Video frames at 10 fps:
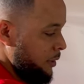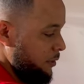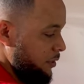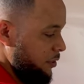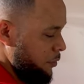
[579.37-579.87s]

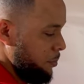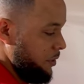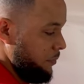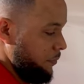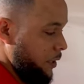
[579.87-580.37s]
This is
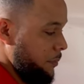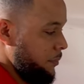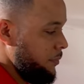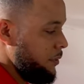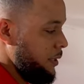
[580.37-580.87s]
pretty
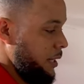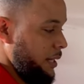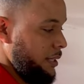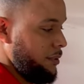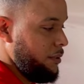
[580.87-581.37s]
firm,
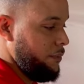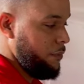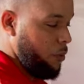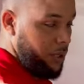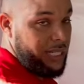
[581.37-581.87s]
and if you
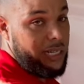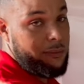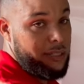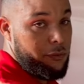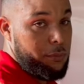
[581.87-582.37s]
want, you can
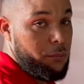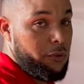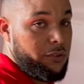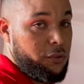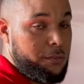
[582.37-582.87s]
even put
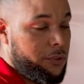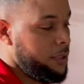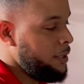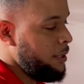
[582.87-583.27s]
more support.